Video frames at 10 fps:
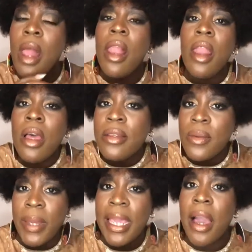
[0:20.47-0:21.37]
last
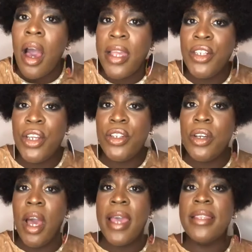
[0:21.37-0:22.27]
week I showed you
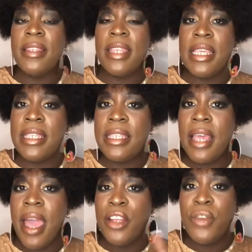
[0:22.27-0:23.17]
guys this
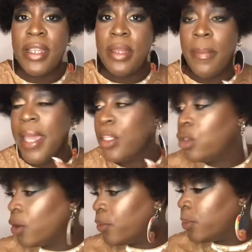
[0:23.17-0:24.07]
Tresemme
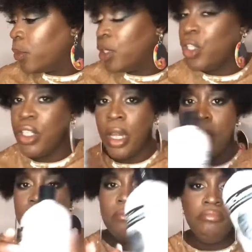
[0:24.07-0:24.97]
Soft Moisture.